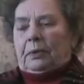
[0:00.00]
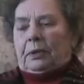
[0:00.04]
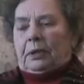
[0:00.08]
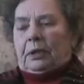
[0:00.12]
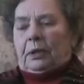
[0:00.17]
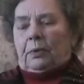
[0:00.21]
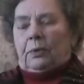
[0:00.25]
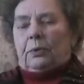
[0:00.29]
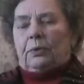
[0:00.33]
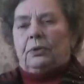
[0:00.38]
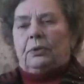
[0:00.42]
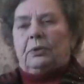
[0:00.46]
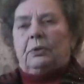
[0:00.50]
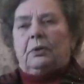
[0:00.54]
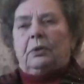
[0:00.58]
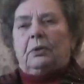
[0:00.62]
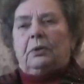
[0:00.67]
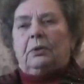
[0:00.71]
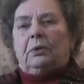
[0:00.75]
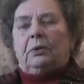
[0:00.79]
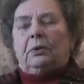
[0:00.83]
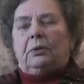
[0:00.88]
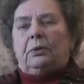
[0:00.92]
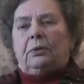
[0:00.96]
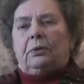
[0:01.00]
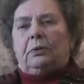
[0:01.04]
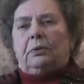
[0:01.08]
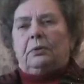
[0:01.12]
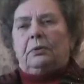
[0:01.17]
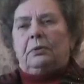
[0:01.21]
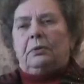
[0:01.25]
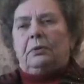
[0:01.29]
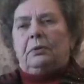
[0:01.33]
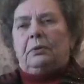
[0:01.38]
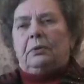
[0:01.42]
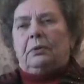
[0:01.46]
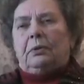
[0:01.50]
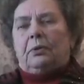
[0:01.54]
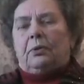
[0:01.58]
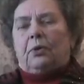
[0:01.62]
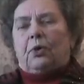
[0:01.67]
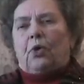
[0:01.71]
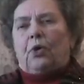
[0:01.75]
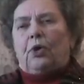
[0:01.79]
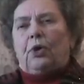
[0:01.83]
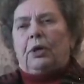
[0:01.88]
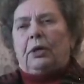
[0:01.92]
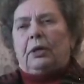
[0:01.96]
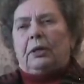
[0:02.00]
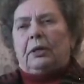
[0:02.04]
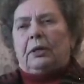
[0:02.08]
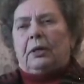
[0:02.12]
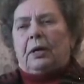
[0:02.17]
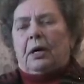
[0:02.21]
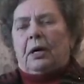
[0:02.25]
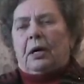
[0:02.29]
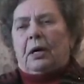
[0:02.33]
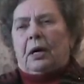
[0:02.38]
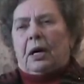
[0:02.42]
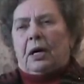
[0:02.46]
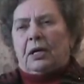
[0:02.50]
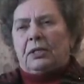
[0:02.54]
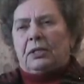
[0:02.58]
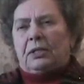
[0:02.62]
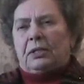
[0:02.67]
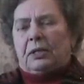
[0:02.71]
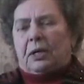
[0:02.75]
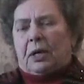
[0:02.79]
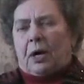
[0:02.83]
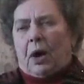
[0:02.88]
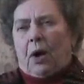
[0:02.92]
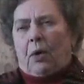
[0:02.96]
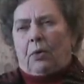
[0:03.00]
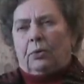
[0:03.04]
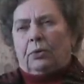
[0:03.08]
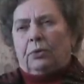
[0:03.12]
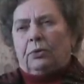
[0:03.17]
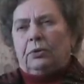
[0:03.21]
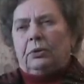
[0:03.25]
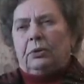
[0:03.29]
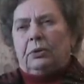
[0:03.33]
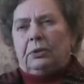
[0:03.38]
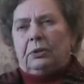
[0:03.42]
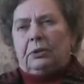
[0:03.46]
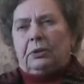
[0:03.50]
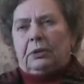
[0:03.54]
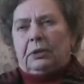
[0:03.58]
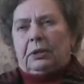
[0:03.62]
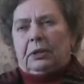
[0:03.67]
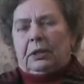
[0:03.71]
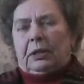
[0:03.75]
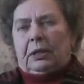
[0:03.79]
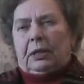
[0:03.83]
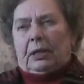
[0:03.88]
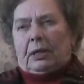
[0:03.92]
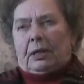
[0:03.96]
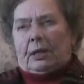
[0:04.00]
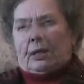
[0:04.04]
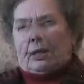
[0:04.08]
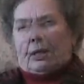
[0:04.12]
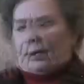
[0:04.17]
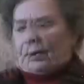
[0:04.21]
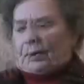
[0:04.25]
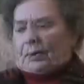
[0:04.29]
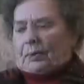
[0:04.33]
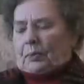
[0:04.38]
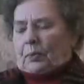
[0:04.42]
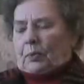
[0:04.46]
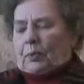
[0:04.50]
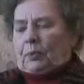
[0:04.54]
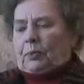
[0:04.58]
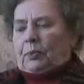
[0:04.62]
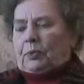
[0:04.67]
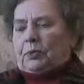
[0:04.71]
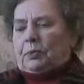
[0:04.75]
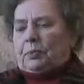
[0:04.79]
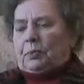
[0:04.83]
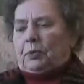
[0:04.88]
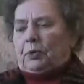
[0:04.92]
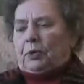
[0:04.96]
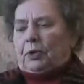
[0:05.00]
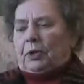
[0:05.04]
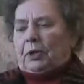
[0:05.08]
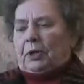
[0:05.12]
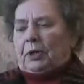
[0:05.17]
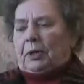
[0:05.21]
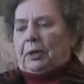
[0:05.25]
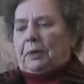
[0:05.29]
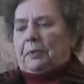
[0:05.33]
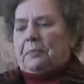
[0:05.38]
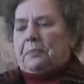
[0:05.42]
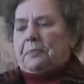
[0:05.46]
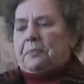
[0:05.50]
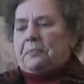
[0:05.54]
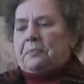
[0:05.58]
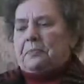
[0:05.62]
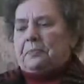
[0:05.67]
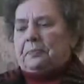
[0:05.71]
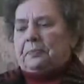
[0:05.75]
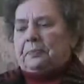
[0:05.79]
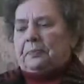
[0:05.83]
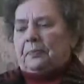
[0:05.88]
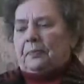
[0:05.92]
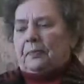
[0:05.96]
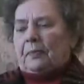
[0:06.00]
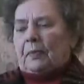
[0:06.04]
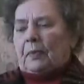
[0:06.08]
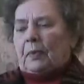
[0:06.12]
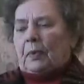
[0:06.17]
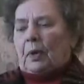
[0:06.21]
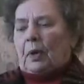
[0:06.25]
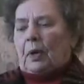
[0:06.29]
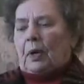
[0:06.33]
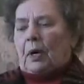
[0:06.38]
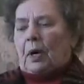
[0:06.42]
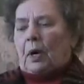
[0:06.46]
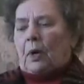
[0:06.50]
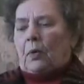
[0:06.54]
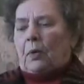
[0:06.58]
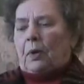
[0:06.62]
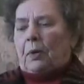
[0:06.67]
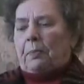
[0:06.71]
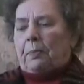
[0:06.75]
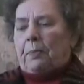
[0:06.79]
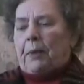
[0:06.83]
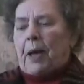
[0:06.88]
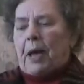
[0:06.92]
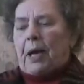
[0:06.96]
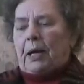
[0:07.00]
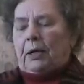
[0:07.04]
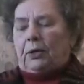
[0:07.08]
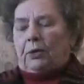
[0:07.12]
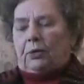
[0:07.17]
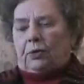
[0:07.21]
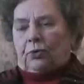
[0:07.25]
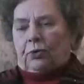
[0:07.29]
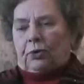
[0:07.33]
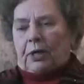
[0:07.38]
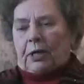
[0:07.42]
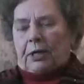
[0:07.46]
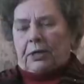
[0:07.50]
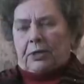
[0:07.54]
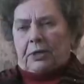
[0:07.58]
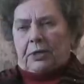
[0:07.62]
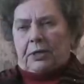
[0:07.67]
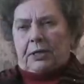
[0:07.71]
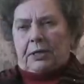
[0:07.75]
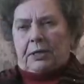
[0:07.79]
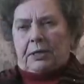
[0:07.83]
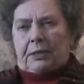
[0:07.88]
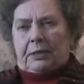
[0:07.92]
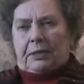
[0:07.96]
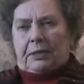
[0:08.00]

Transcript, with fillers: they was rolling us round we was putting our back together